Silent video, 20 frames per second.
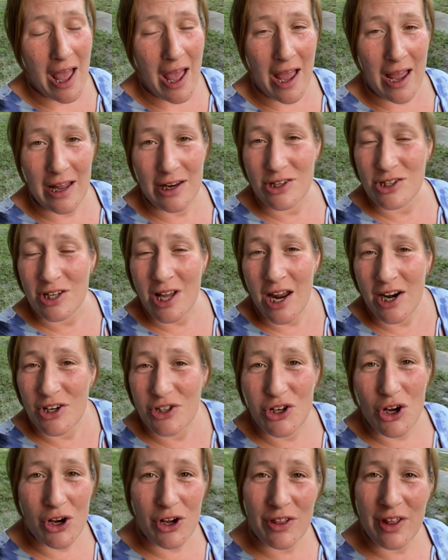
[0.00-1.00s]
and just kind of
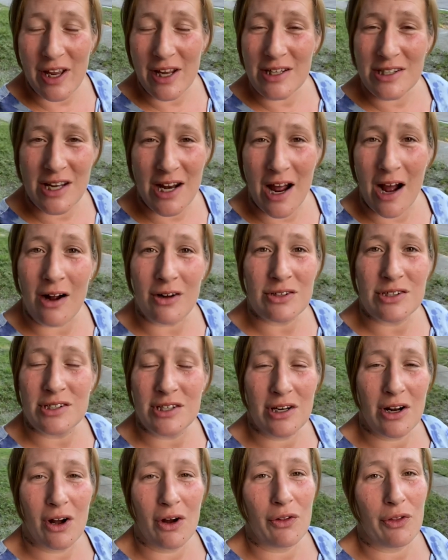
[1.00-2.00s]
show you the ins and outs,
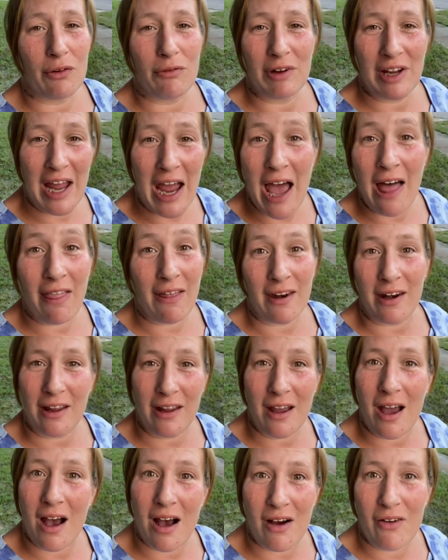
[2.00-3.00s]
the reality
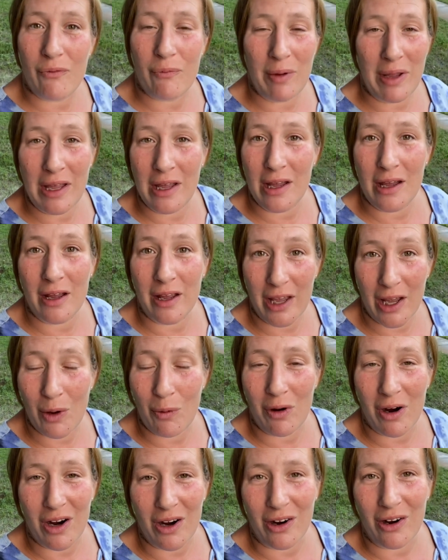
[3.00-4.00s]
of being a gig
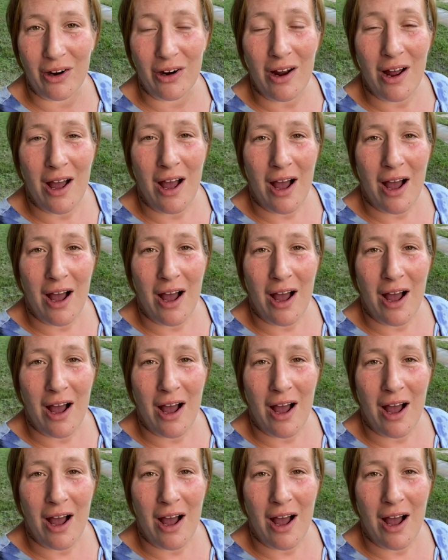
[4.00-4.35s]
worker.